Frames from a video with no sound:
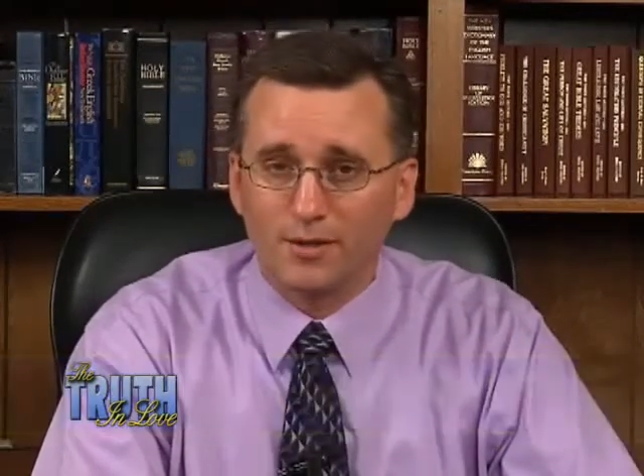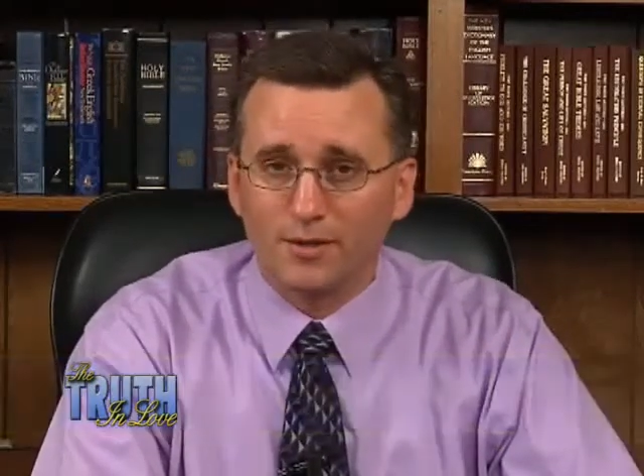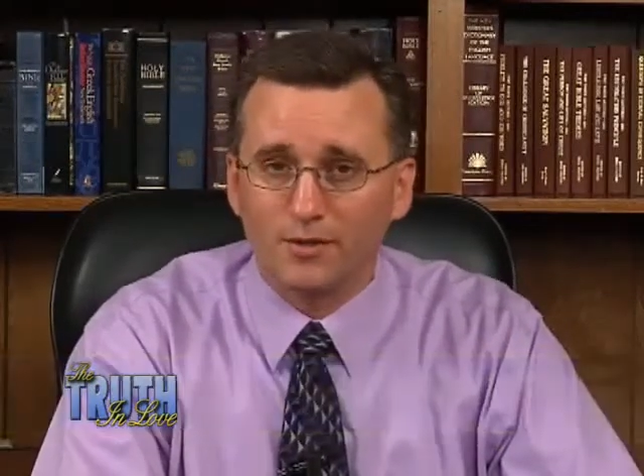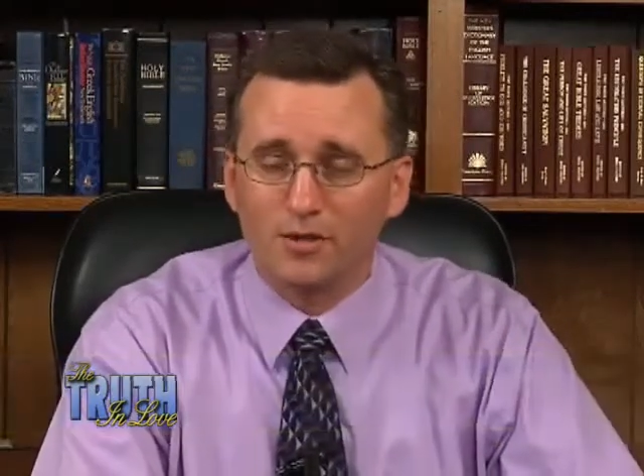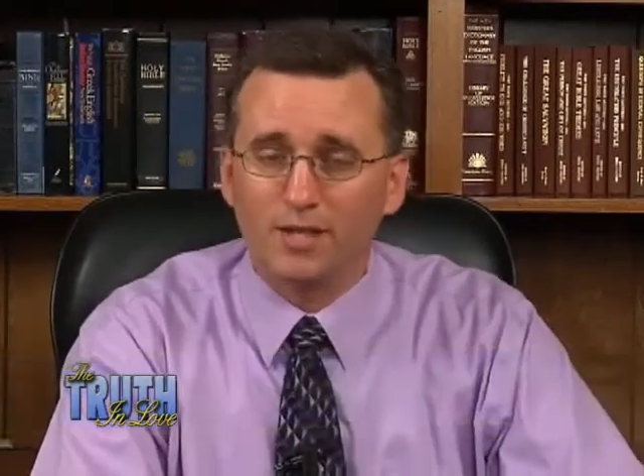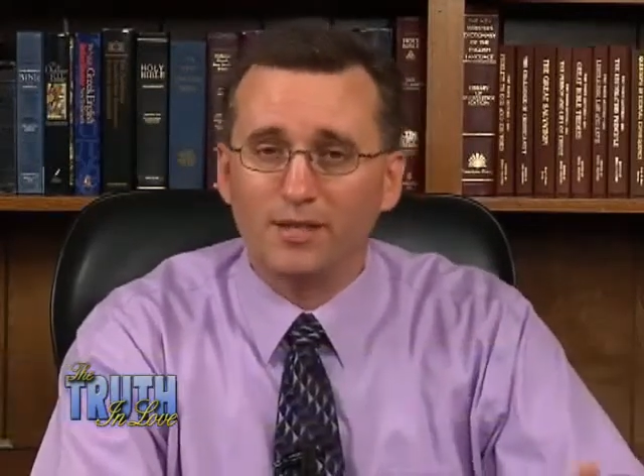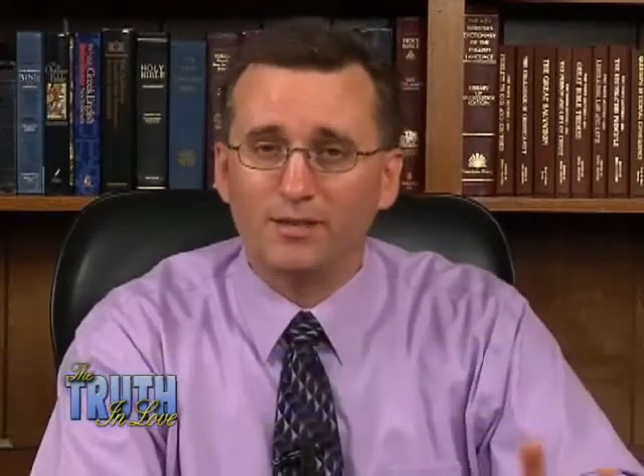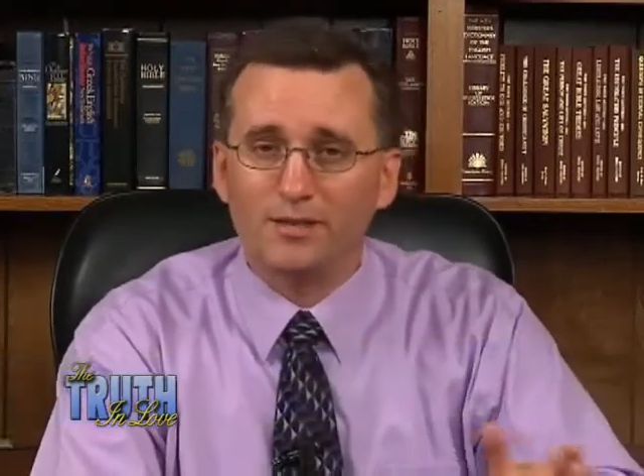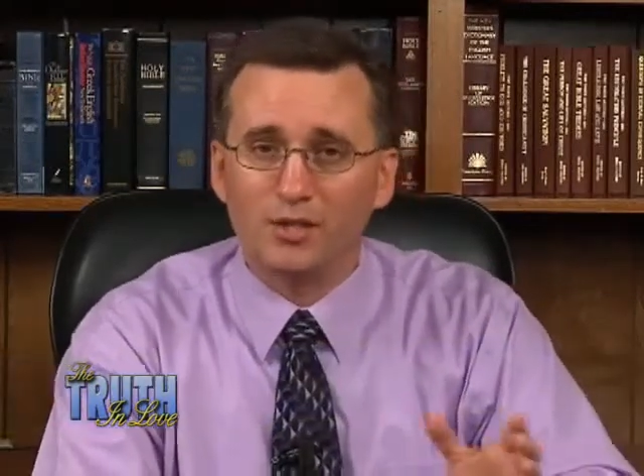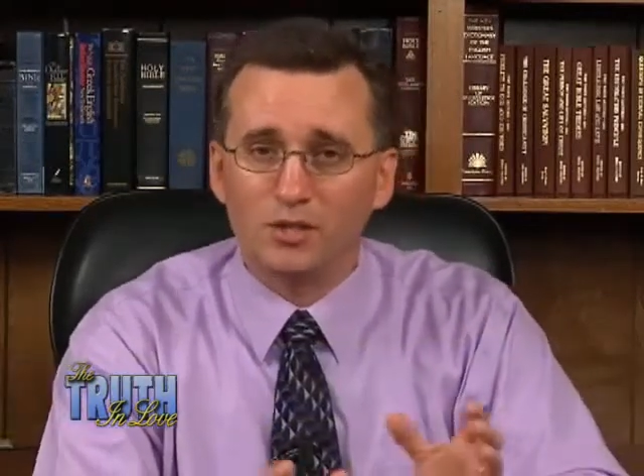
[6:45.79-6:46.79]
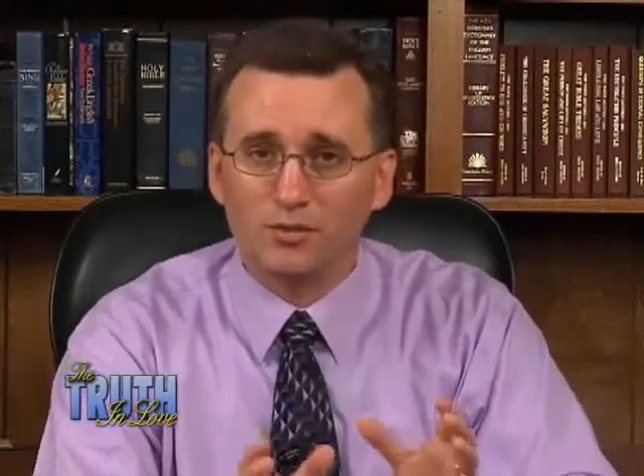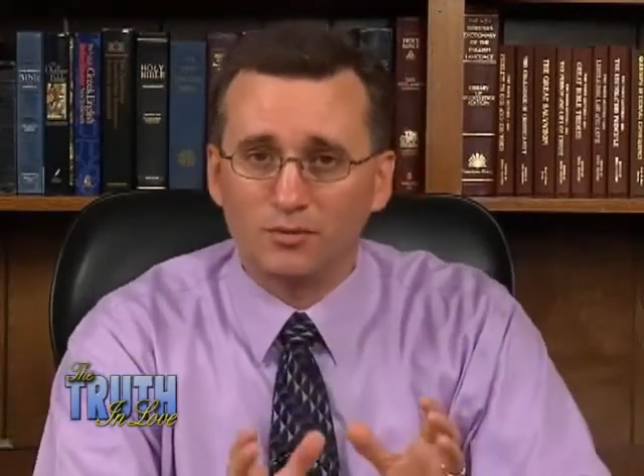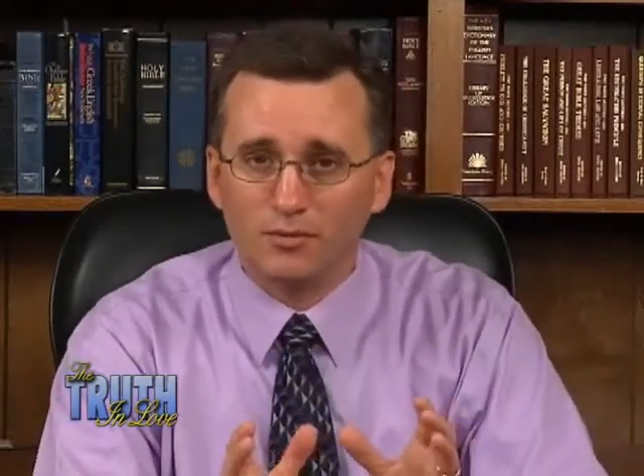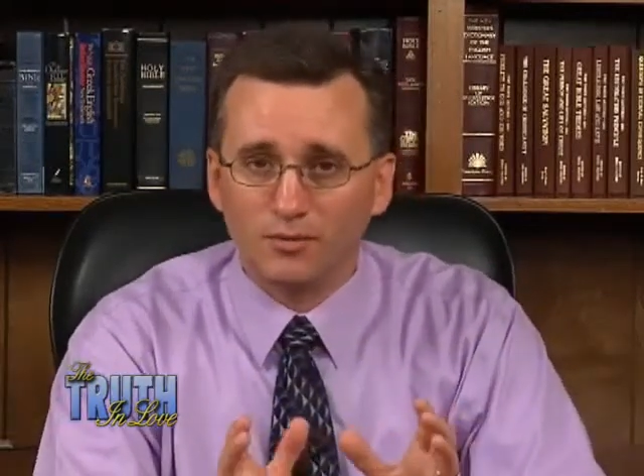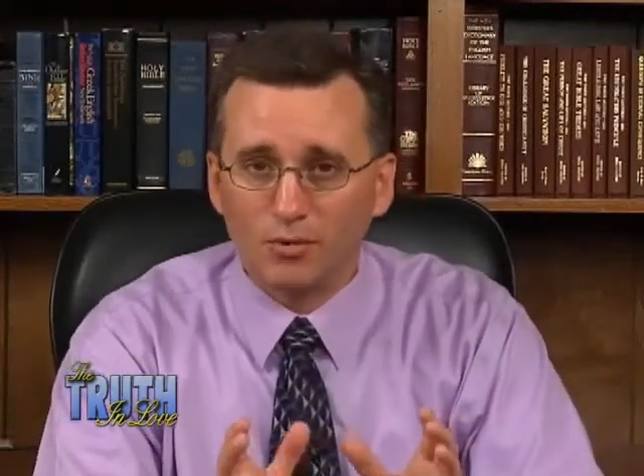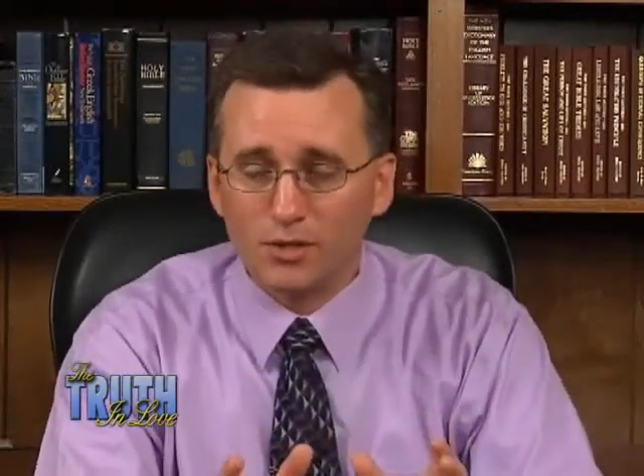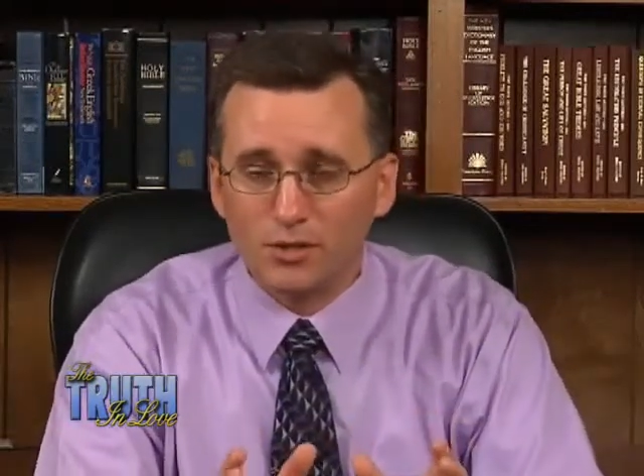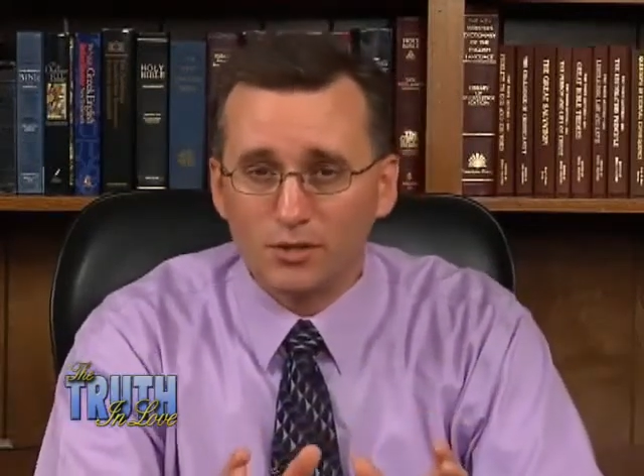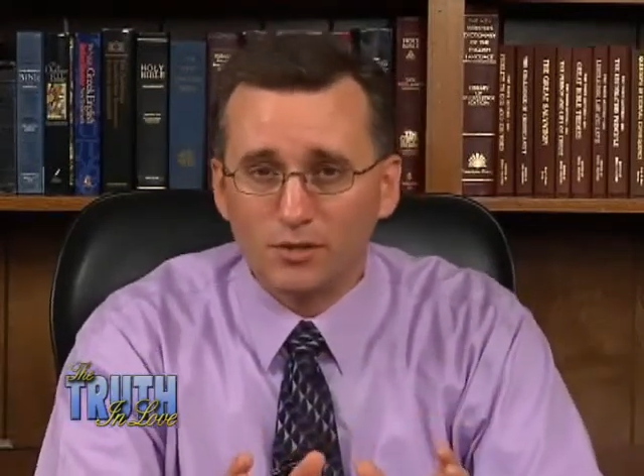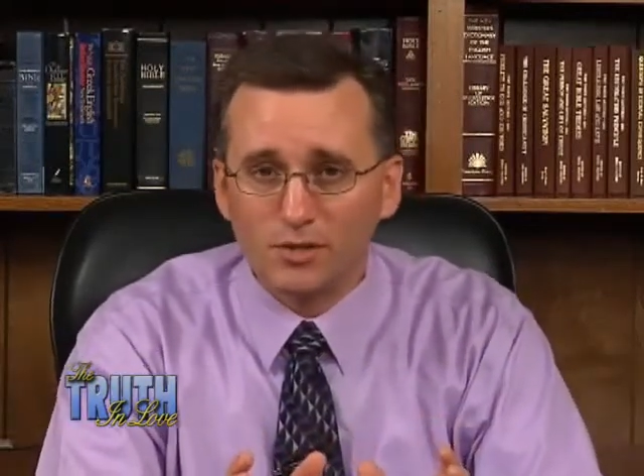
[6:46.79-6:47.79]
You see, these
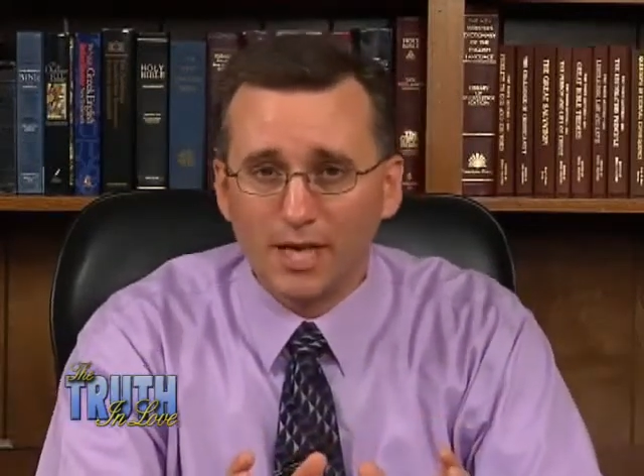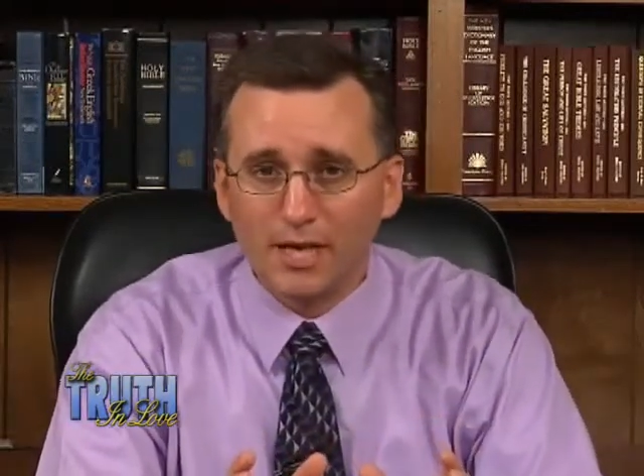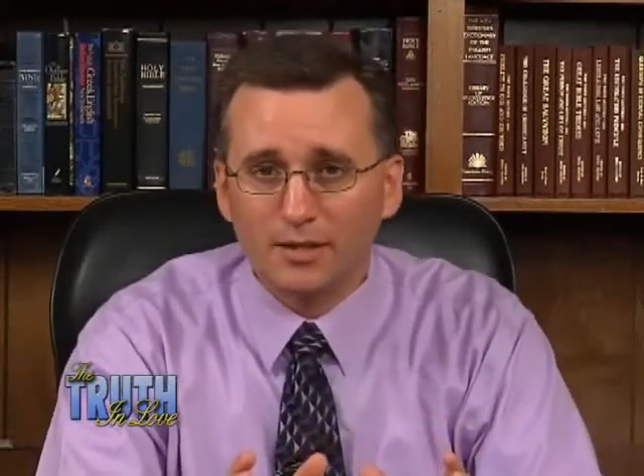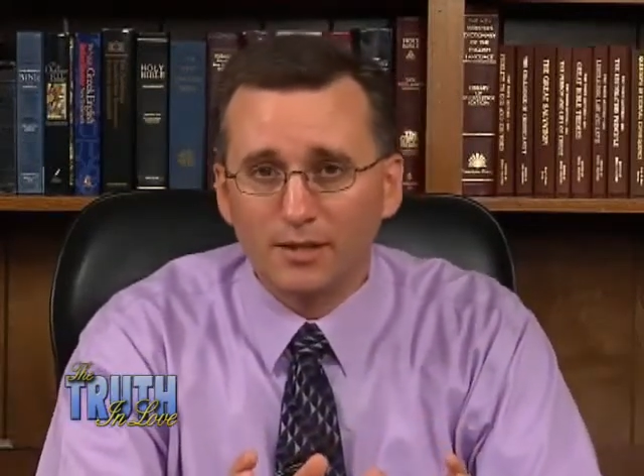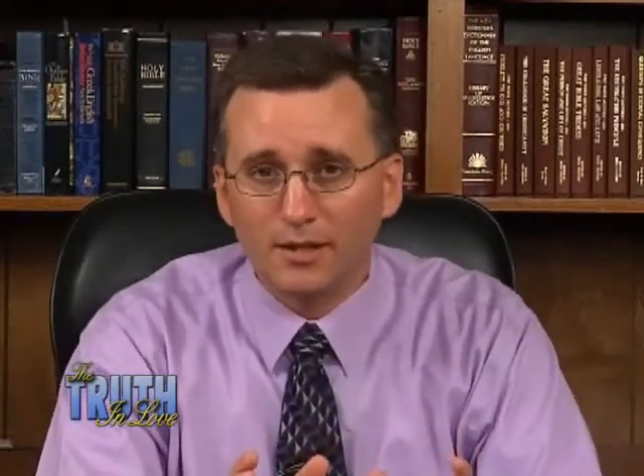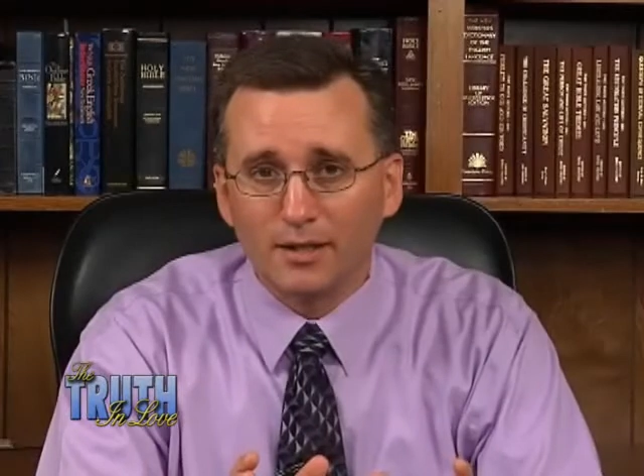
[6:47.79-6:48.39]
Christians had